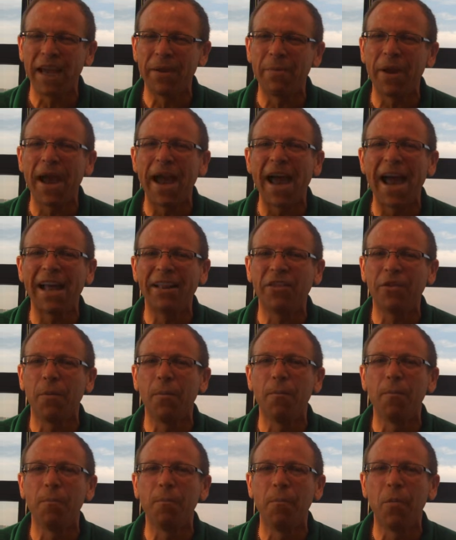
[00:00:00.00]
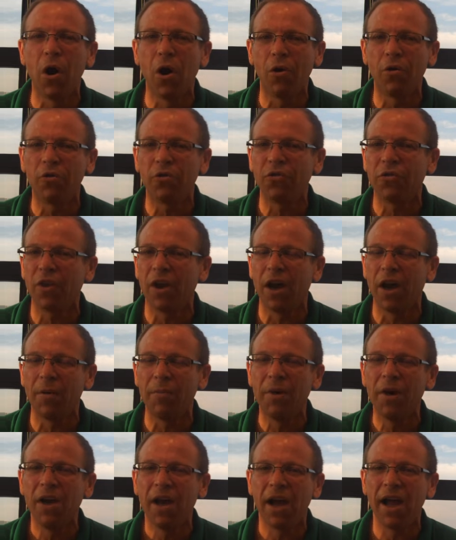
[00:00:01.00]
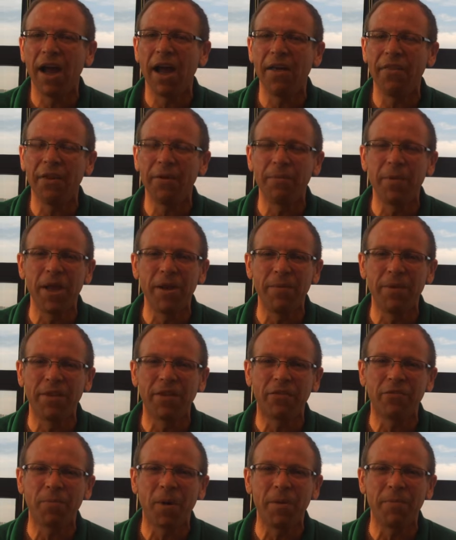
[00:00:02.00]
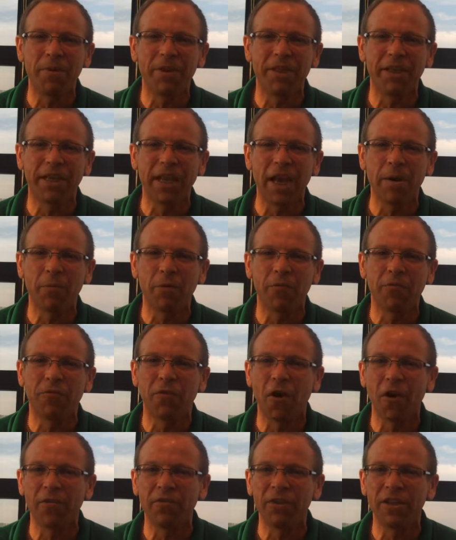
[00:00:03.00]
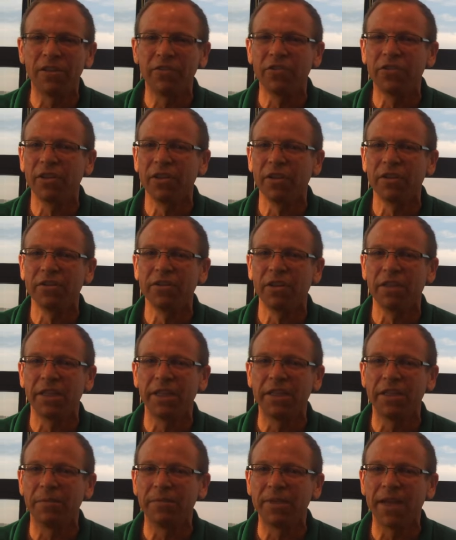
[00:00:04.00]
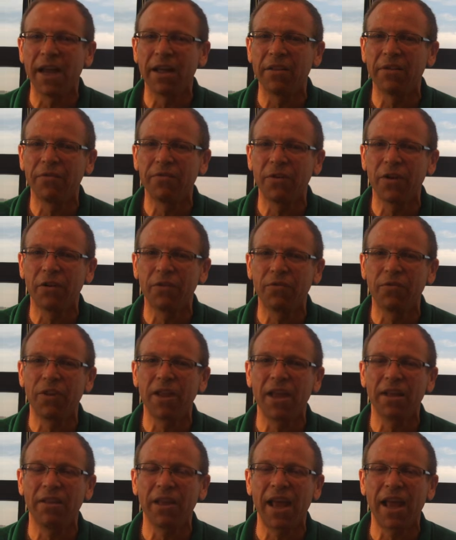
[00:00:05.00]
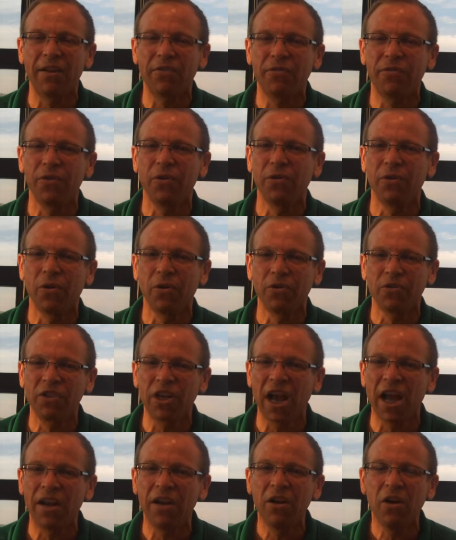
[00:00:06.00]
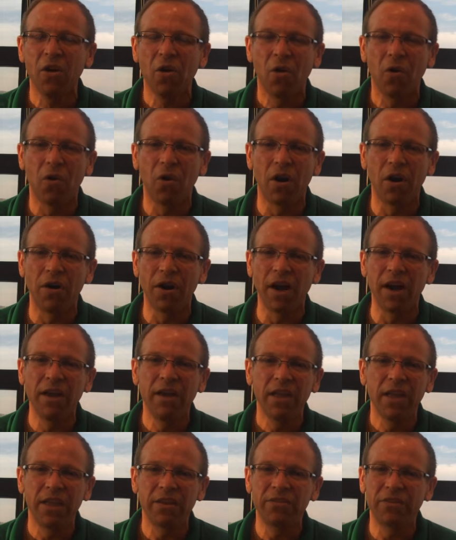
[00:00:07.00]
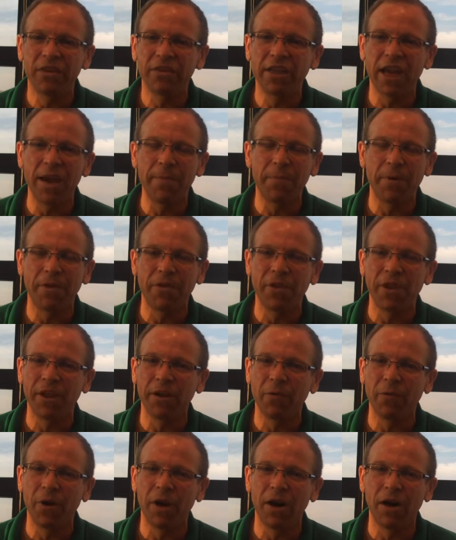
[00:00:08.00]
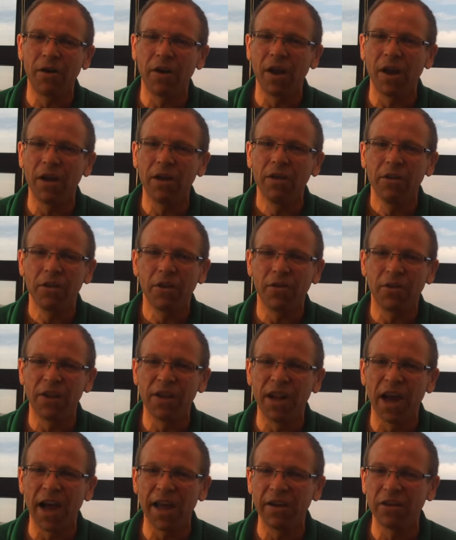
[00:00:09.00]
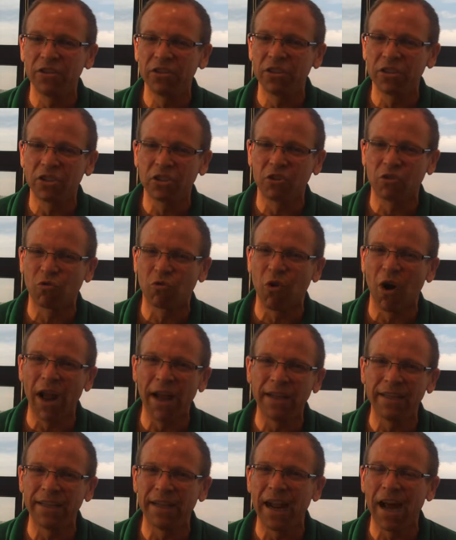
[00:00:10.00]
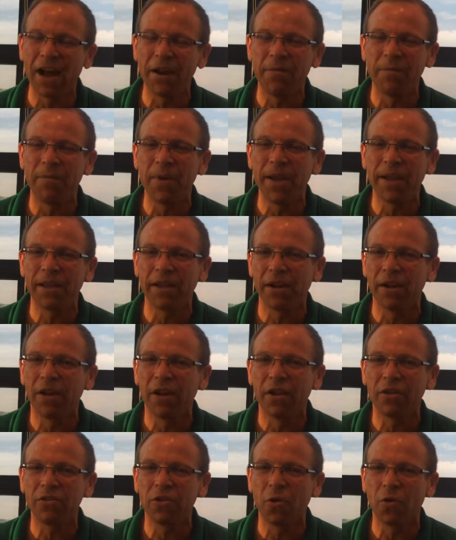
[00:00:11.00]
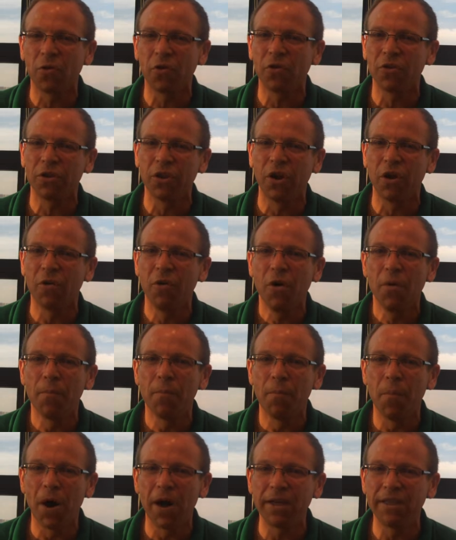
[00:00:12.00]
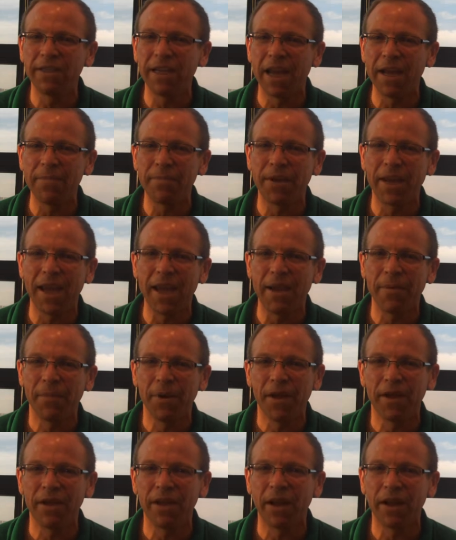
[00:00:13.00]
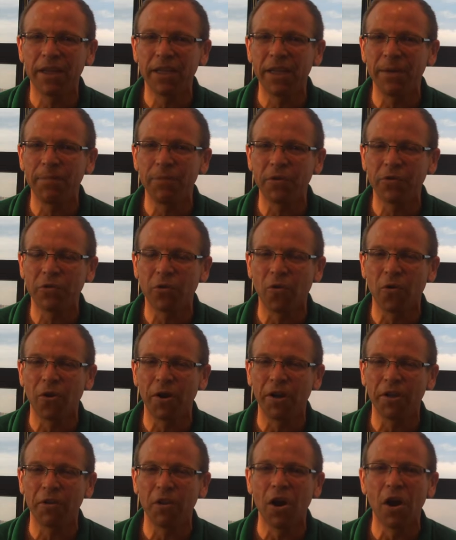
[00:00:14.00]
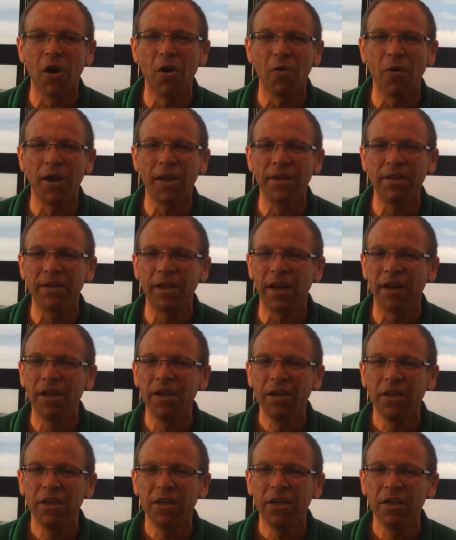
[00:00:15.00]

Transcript: game at the most. I think maybe this might be the game where Favre needs to lead them down the field for that last field goal shot. Or it's the type of thing where the Niners just grind it out and make it a total mud type game and keep the scoring low and